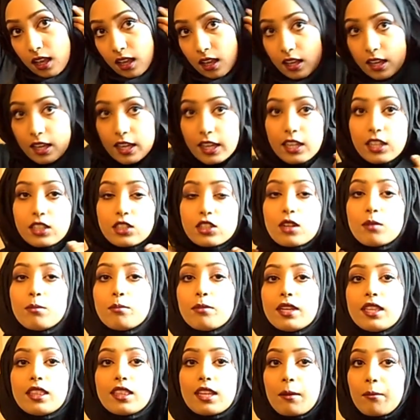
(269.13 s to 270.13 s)
hijab
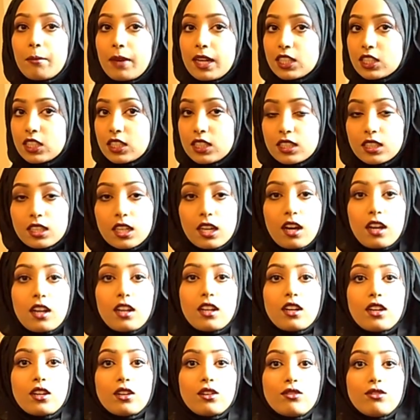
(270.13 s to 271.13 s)
pin that matches the
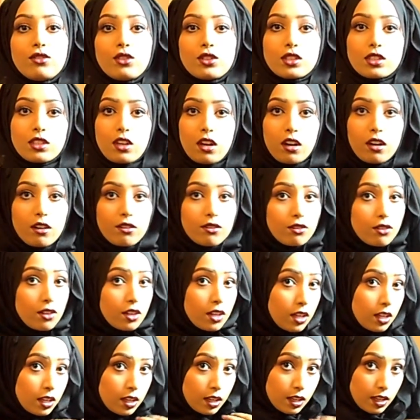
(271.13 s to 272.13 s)
colour of your scarf.
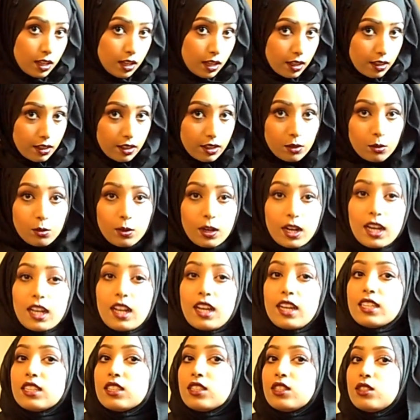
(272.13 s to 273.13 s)
And then what I
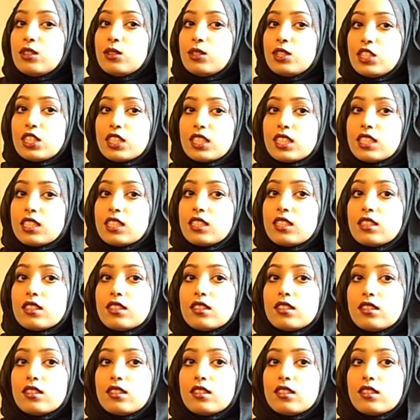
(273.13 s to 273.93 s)
like to do is just,